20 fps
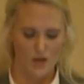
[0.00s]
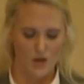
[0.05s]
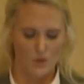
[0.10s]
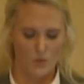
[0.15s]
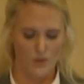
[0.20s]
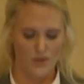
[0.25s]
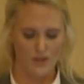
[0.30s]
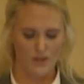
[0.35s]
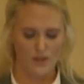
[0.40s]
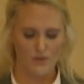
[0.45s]

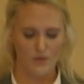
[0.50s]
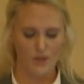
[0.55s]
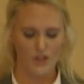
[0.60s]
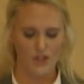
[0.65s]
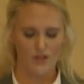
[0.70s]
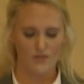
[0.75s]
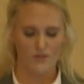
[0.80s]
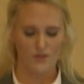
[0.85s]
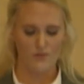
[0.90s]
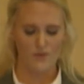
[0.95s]
With the limited
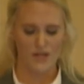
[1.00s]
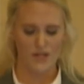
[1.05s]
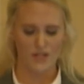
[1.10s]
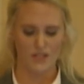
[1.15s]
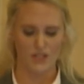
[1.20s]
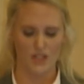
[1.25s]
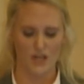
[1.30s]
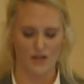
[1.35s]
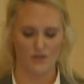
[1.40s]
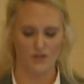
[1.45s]

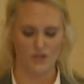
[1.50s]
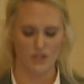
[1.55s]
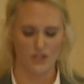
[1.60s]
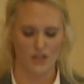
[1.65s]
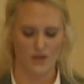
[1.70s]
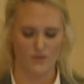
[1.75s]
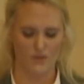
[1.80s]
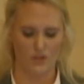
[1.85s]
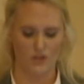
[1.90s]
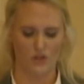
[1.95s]
information I've just
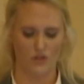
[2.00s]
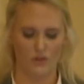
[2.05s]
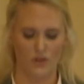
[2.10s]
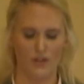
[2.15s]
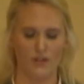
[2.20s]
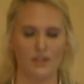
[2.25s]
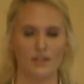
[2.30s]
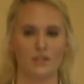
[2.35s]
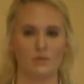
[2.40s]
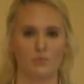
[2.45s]
given you
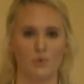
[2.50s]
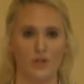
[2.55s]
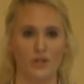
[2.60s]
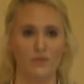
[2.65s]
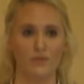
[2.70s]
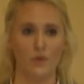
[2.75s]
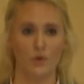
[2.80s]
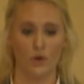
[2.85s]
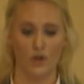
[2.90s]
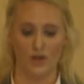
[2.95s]
in this
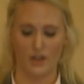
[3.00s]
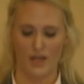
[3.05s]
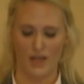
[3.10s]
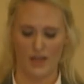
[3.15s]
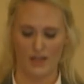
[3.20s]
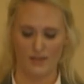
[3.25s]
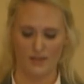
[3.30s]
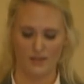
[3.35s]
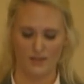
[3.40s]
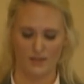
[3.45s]
brief court
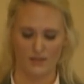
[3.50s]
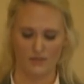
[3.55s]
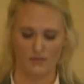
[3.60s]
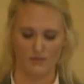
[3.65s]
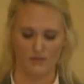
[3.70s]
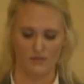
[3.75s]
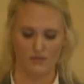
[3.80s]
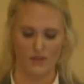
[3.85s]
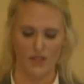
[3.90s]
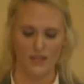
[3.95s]
case,
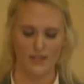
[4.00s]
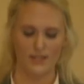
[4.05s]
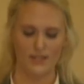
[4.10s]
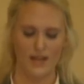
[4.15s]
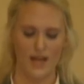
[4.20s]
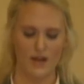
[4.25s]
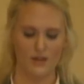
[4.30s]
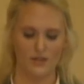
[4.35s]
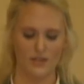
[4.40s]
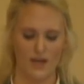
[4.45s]
it's
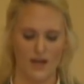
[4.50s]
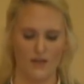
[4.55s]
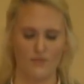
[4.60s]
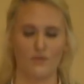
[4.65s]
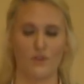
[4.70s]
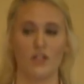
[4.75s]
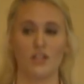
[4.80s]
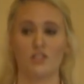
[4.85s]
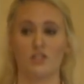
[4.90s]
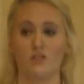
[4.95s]
now time
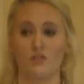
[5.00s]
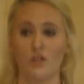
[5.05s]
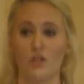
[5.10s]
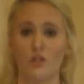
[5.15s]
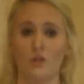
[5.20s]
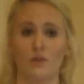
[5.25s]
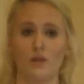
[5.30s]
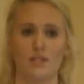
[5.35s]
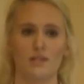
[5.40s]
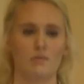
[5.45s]
for each of
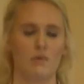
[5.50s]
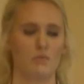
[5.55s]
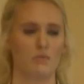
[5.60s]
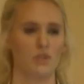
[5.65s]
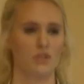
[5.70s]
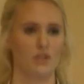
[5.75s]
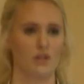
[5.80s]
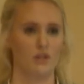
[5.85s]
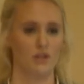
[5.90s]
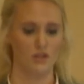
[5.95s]
you as
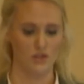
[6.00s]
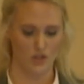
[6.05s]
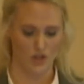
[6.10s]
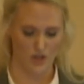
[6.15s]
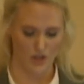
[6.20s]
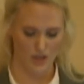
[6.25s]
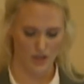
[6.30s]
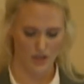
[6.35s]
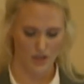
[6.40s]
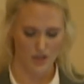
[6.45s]
members of the
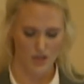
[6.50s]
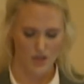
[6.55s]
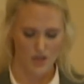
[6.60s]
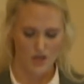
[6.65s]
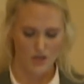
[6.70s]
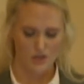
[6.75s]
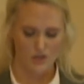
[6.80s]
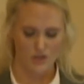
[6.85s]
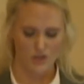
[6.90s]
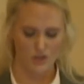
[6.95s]
jury
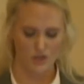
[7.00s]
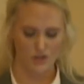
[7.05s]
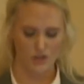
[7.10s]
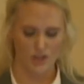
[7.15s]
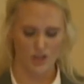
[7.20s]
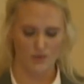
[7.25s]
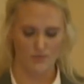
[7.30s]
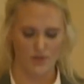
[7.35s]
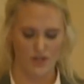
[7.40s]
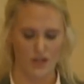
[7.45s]
to
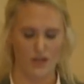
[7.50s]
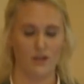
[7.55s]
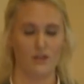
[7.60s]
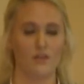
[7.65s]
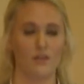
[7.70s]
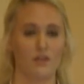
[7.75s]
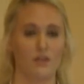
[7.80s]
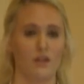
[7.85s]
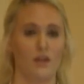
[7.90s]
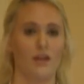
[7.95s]
determine
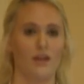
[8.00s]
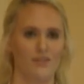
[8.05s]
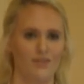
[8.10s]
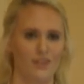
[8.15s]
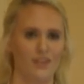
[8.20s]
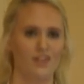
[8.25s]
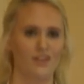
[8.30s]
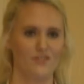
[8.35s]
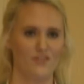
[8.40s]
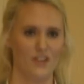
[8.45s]
if
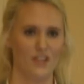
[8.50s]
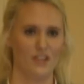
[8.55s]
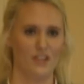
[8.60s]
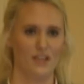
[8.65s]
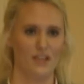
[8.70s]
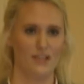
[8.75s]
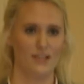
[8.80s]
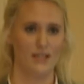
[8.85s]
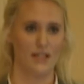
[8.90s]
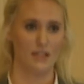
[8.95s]
the
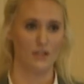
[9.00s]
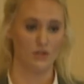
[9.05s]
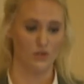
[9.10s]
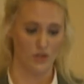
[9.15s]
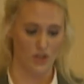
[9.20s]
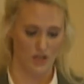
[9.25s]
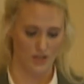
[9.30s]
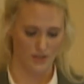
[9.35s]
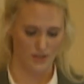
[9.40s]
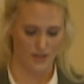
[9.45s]
defendant, Daniel
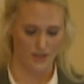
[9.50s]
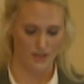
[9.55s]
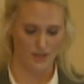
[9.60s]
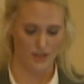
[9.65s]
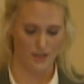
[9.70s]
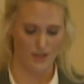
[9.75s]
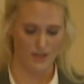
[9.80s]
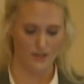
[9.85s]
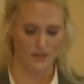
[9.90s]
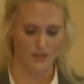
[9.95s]
Dawson,
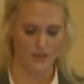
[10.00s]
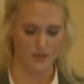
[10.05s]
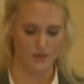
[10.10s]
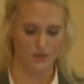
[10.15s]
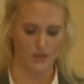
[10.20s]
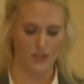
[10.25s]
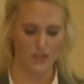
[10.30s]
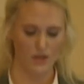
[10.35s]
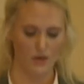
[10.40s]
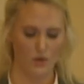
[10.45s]
is
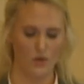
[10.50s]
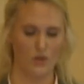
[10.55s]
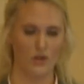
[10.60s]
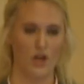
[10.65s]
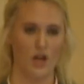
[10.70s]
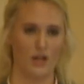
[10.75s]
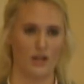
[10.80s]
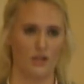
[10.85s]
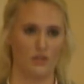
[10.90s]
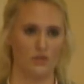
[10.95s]
guilty or
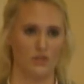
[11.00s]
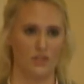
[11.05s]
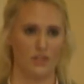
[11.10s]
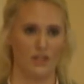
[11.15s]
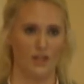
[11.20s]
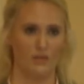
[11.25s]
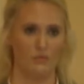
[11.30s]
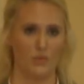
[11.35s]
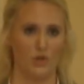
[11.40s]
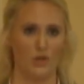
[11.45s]
not guilty
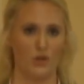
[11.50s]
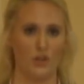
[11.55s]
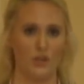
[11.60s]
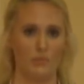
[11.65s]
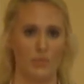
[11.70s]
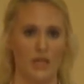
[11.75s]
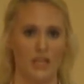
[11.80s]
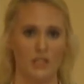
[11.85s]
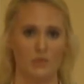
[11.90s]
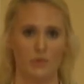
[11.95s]
of murdering
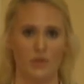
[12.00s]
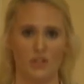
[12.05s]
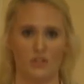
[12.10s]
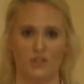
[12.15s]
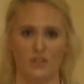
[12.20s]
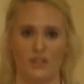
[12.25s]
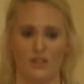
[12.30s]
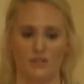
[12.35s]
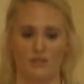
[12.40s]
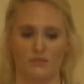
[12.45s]
Paige
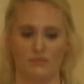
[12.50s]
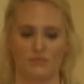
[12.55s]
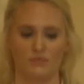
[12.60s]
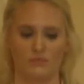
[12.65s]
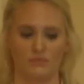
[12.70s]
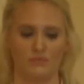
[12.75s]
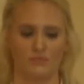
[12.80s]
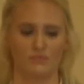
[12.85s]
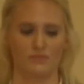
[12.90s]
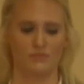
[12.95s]
Pearson.
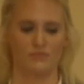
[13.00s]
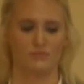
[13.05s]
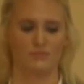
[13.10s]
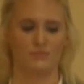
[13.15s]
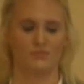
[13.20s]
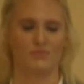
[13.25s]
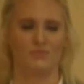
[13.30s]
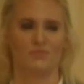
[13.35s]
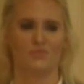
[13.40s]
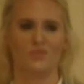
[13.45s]

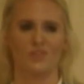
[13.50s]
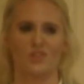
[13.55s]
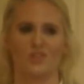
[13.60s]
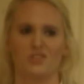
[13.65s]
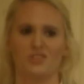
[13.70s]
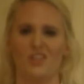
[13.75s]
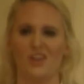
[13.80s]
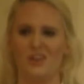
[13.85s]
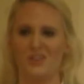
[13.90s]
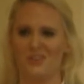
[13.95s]

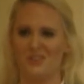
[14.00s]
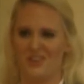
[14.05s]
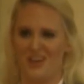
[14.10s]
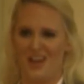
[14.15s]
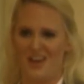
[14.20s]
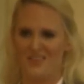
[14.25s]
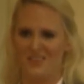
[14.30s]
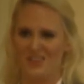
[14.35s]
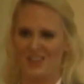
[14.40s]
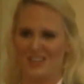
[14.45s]
So,
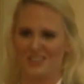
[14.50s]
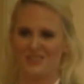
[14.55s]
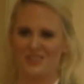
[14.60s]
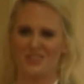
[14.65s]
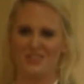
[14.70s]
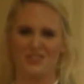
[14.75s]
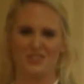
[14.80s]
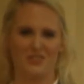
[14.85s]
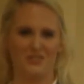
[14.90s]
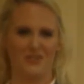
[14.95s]
have you guys
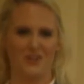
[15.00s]
reached your